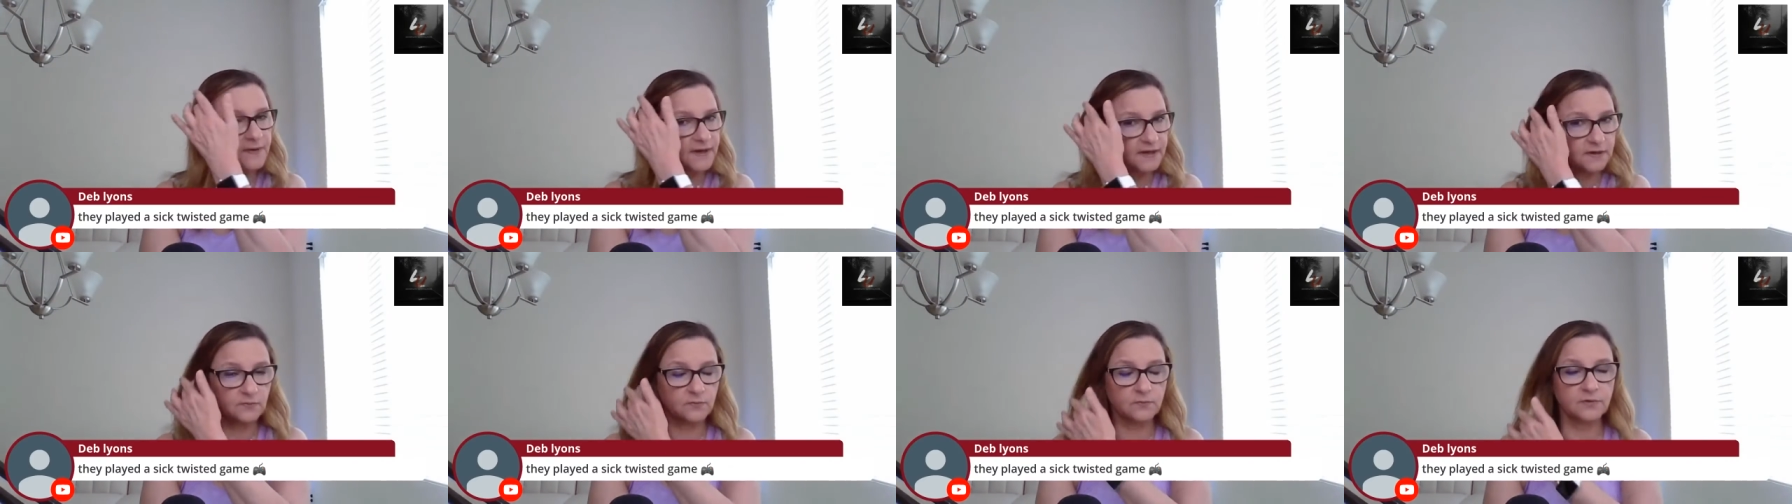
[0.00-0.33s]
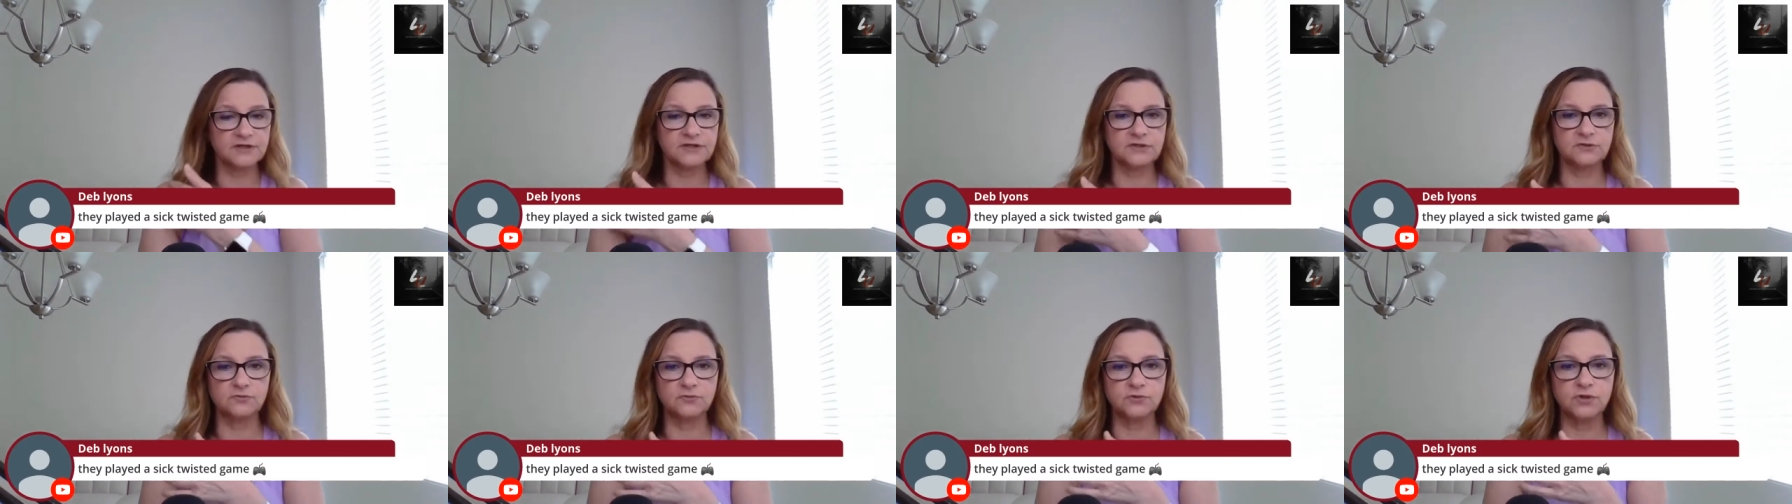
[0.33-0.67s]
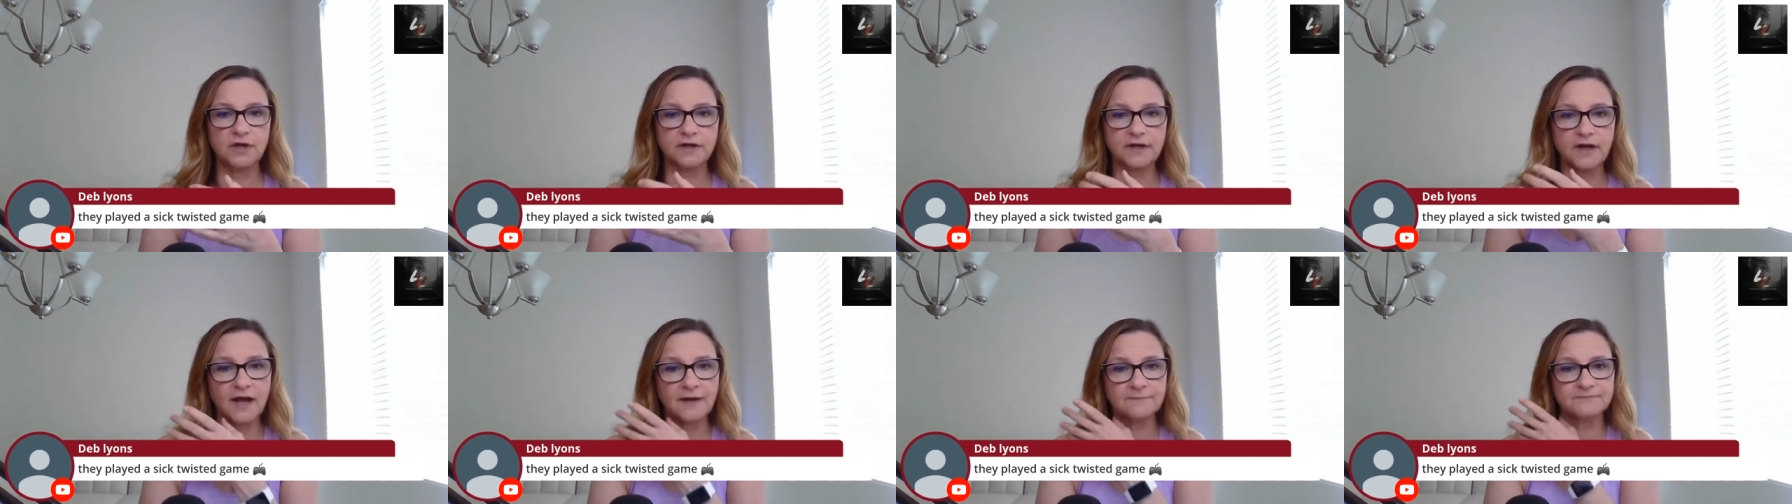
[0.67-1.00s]
But when you
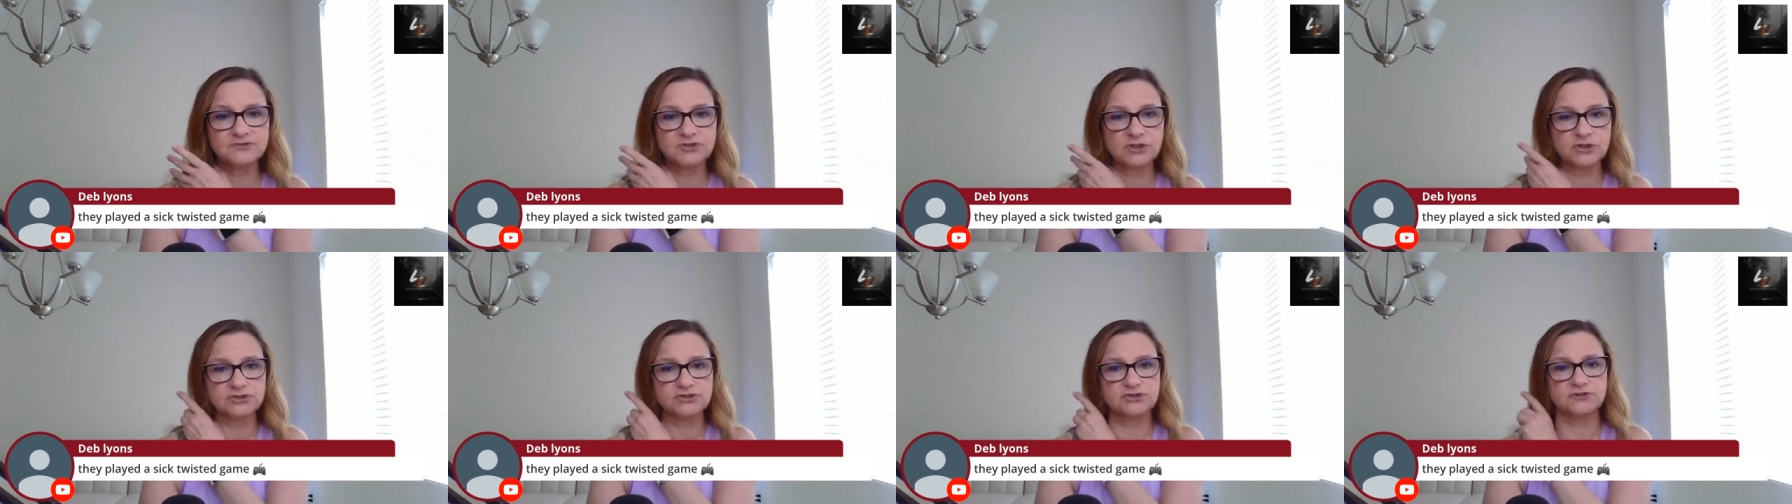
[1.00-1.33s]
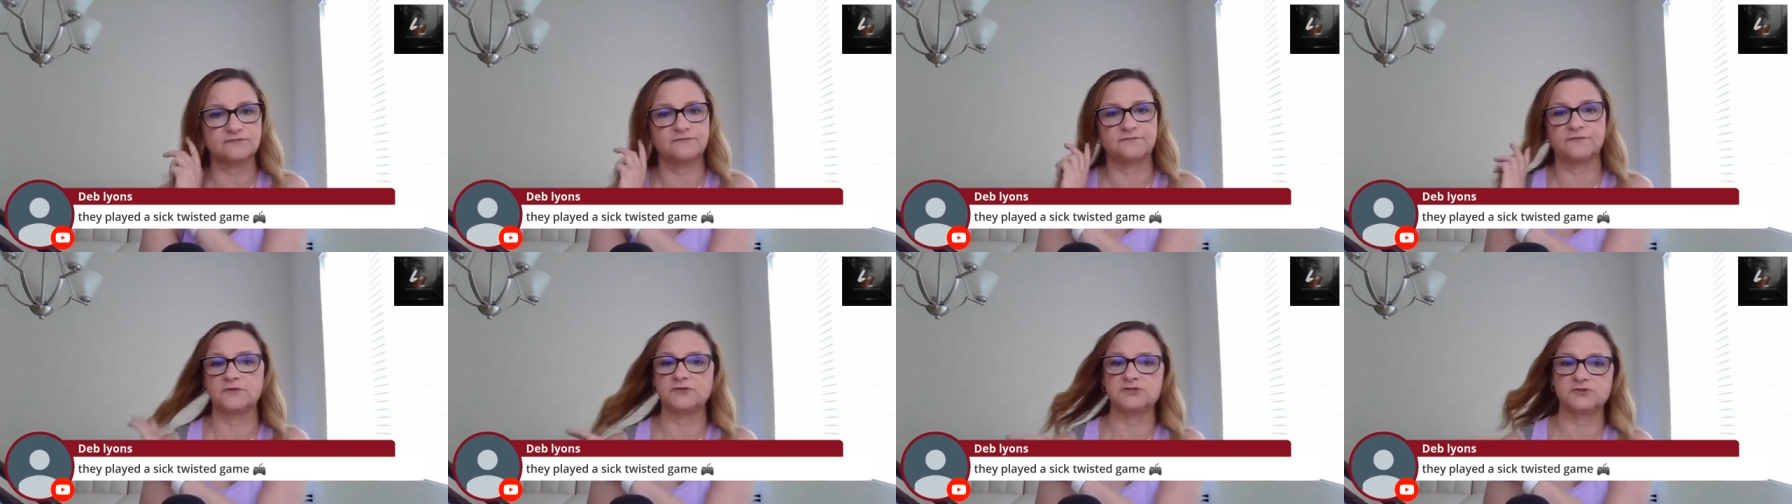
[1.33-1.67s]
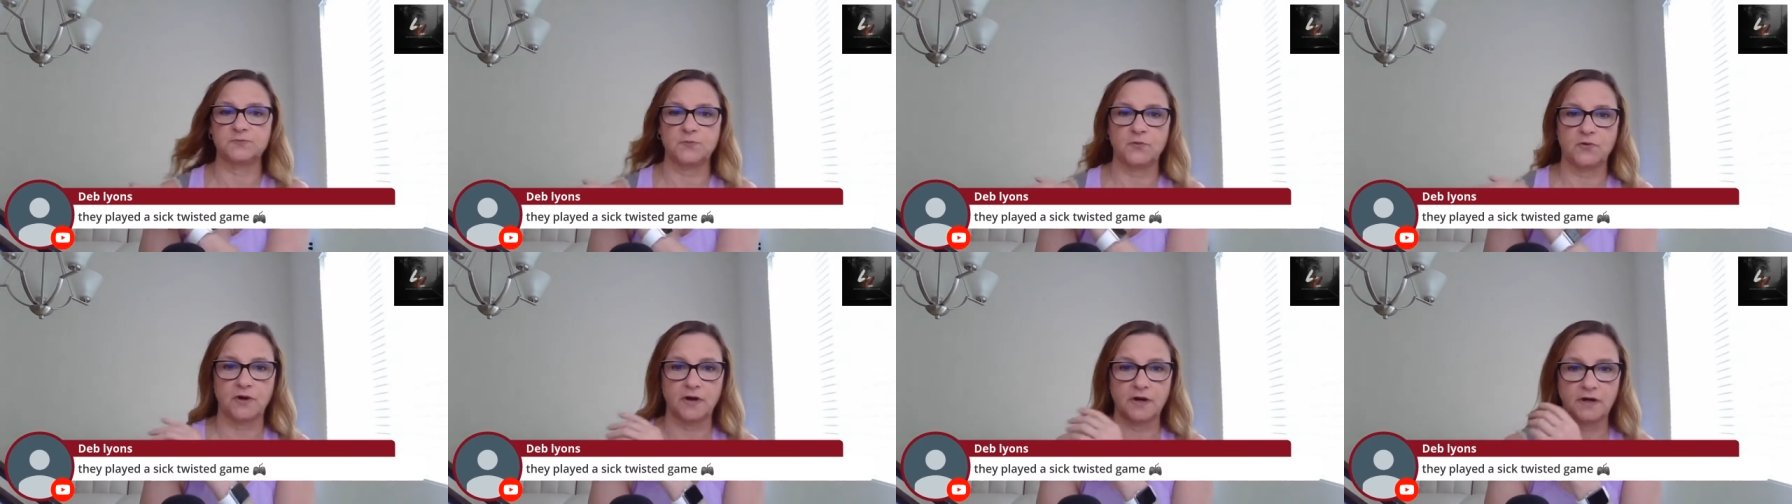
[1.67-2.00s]
look up Church of the
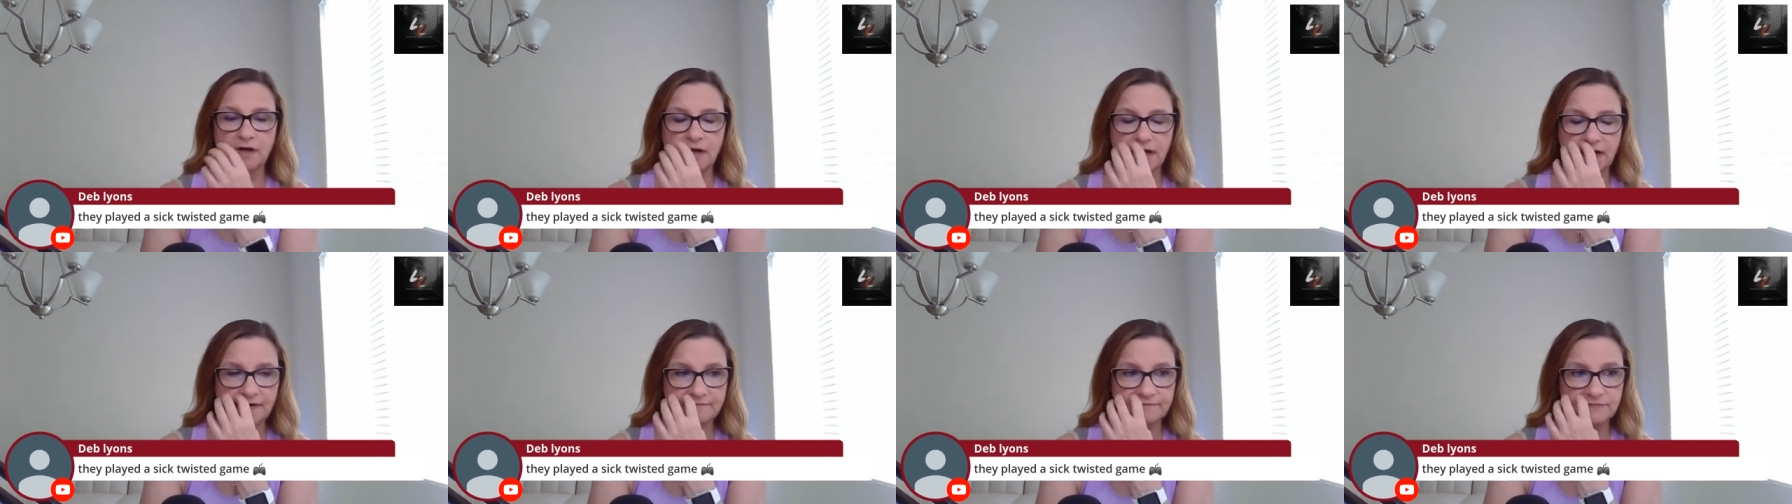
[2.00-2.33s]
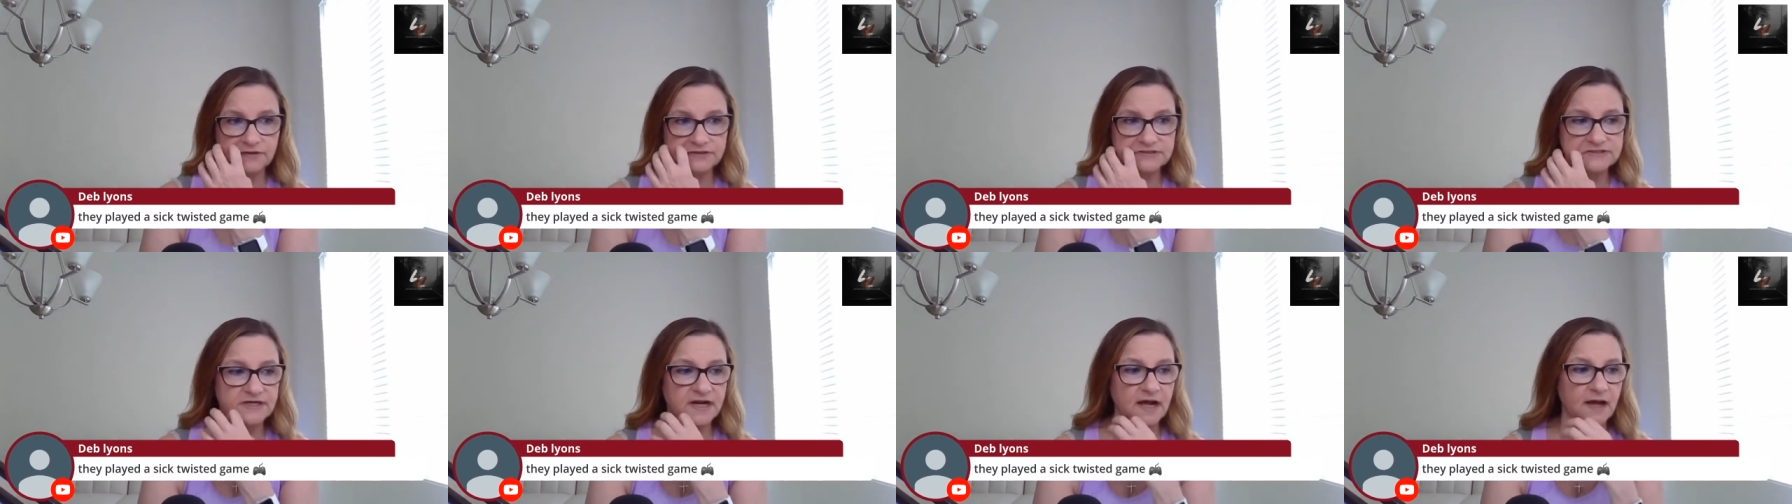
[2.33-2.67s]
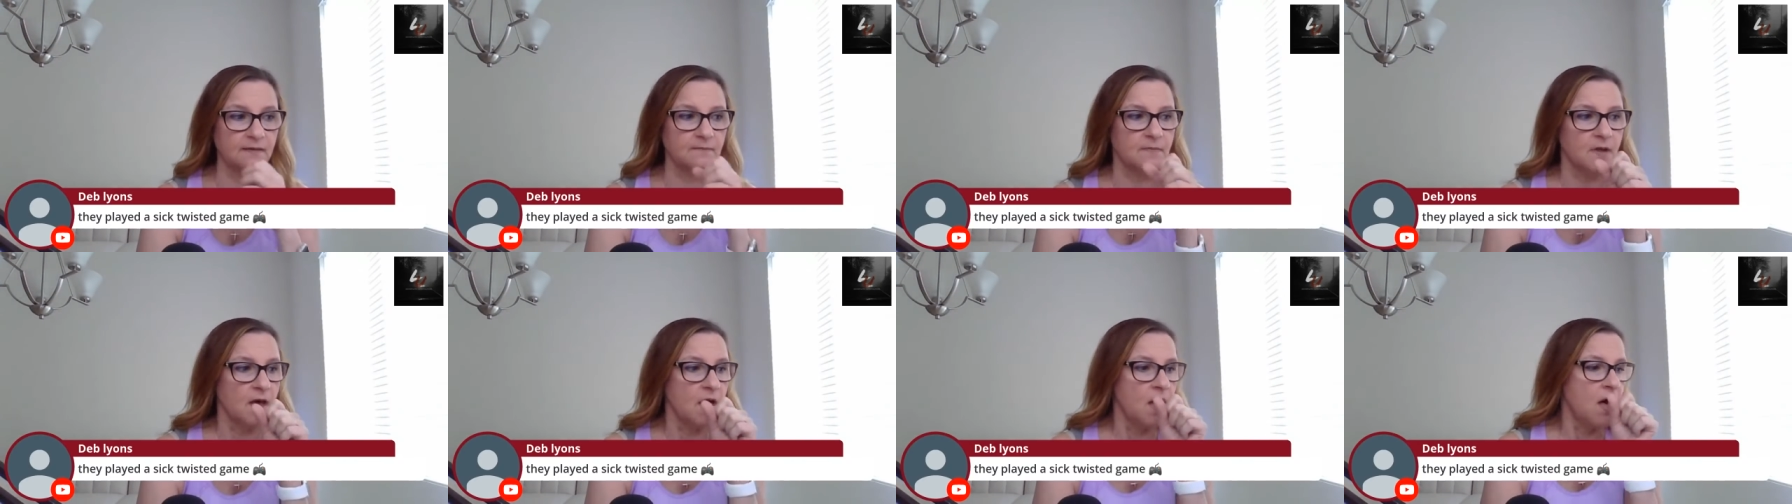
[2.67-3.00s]
Firstborn, and I've looked it
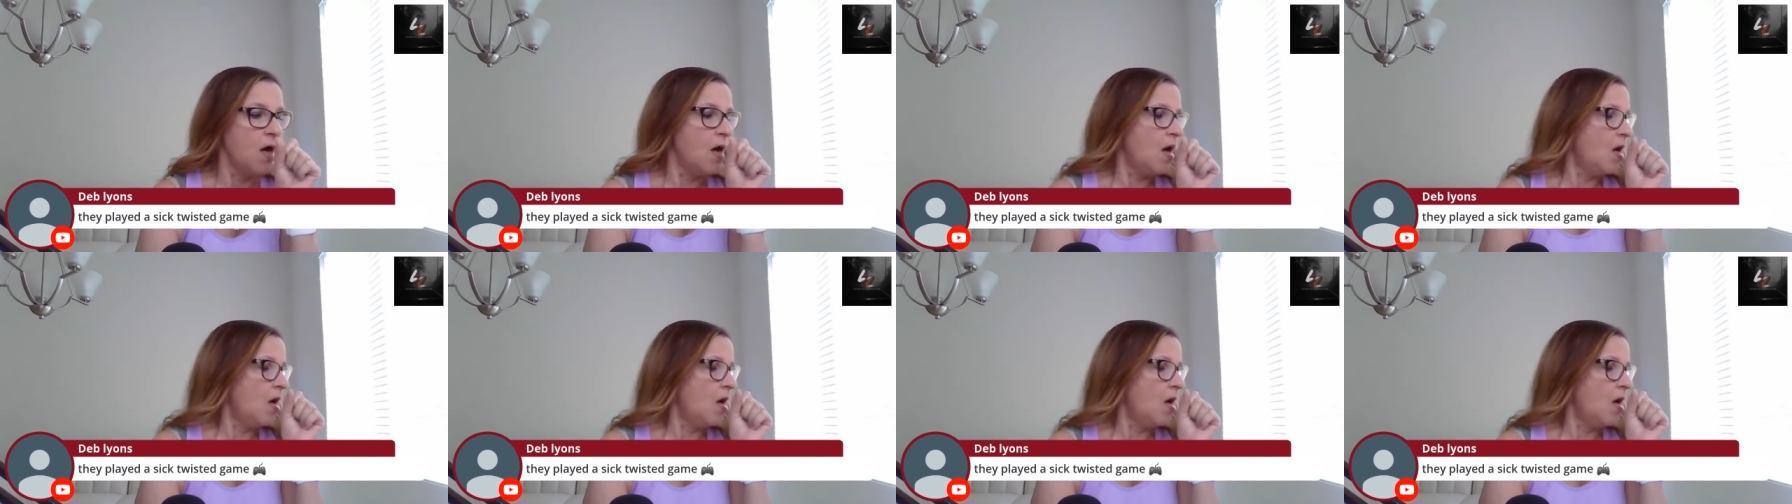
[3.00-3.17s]
up,